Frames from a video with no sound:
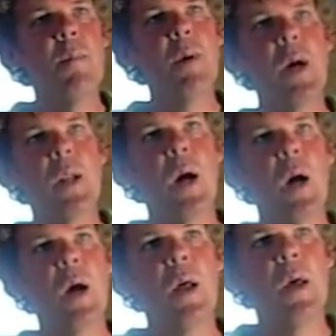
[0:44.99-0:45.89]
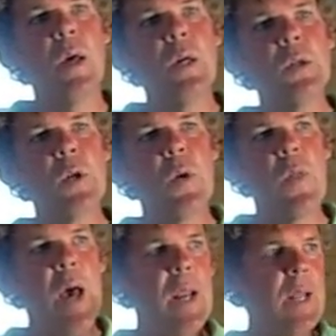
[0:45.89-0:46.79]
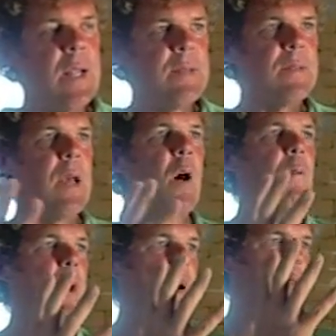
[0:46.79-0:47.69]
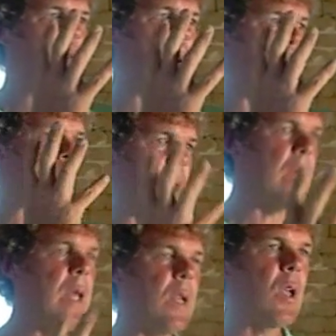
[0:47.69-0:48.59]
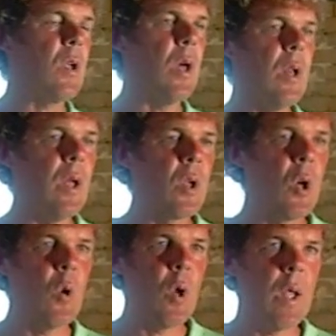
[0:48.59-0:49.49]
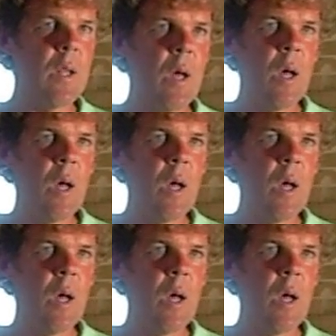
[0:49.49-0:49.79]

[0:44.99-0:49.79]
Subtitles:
But so that in itself helps you be able to heat and cool it